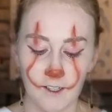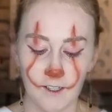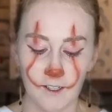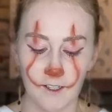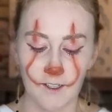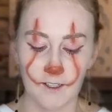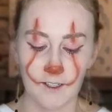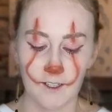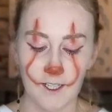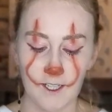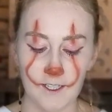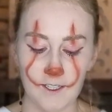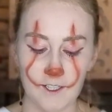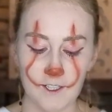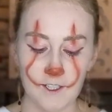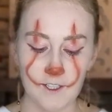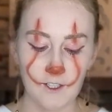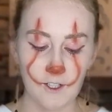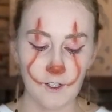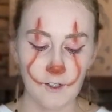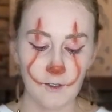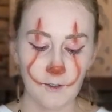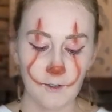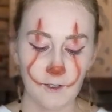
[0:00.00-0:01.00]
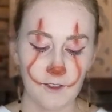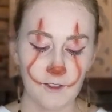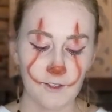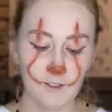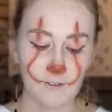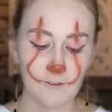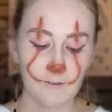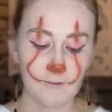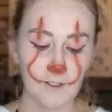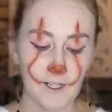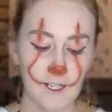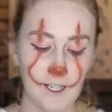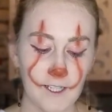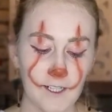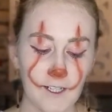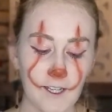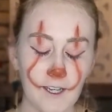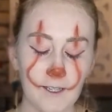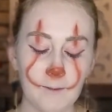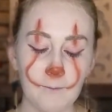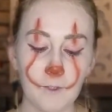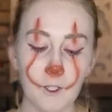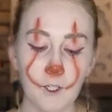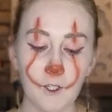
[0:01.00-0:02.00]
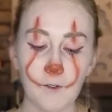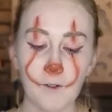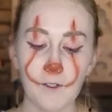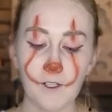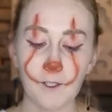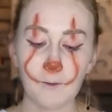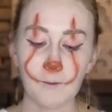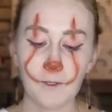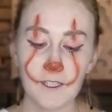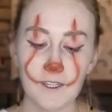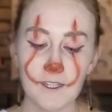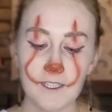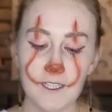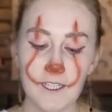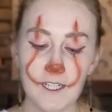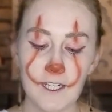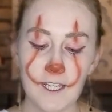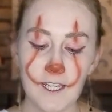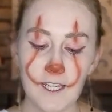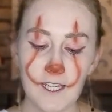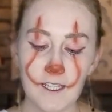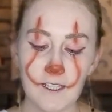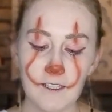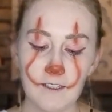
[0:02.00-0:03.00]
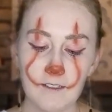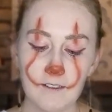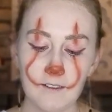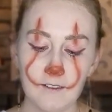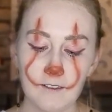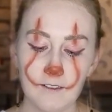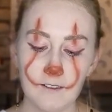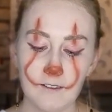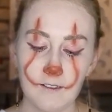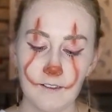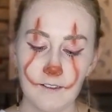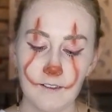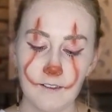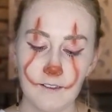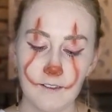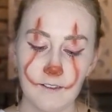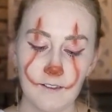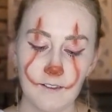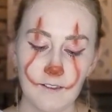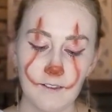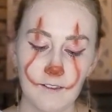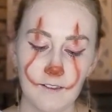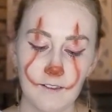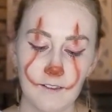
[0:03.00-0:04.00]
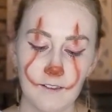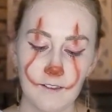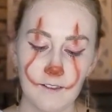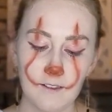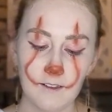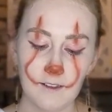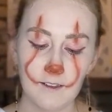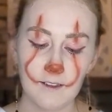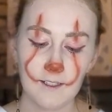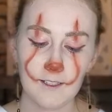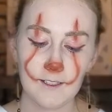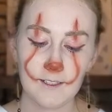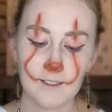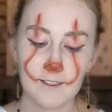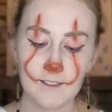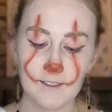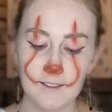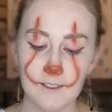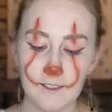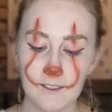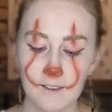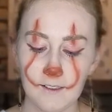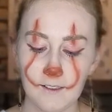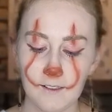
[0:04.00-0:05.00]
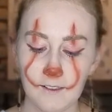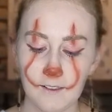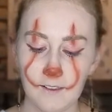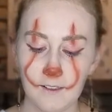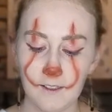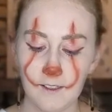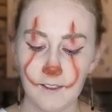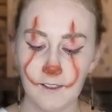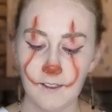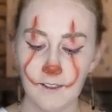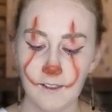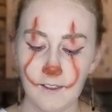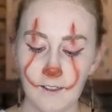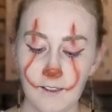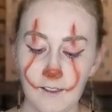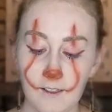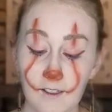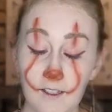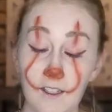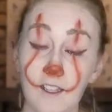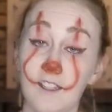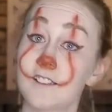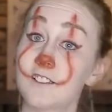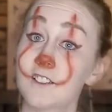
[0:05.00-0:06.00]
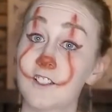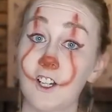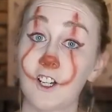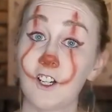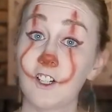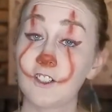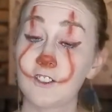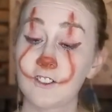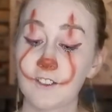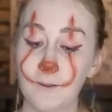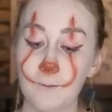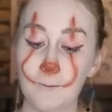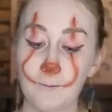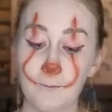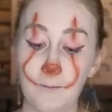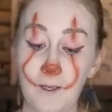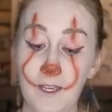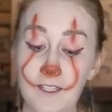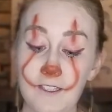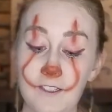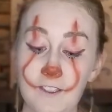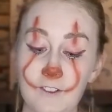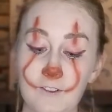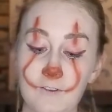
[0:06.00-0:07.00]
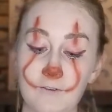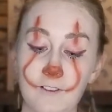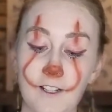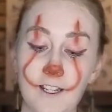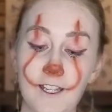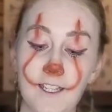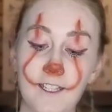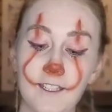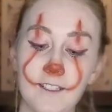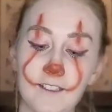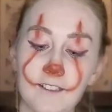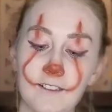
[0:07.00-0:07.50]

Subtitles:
And so the red I'm going with today, let's see, is called Best Red.